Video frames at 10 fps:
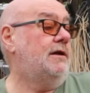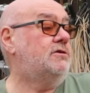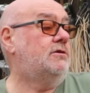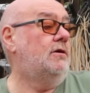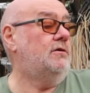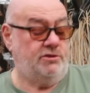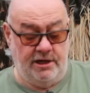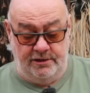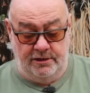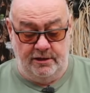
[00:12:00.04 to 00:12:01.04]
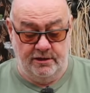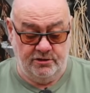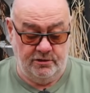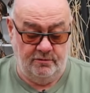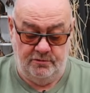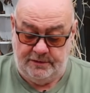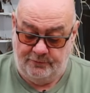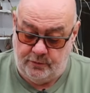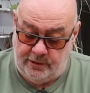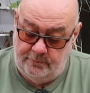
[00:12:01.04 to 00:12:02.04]
that's got 10 in it. So let's have
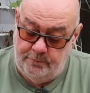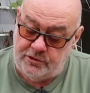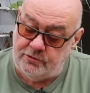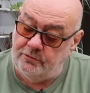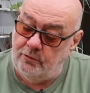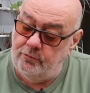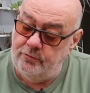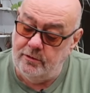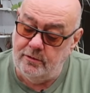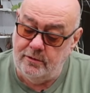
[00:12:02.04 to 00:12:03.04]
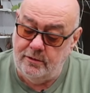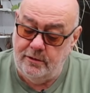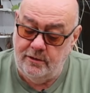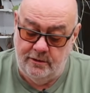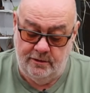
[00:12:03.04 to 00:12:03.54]
a quick, make sure they're all right.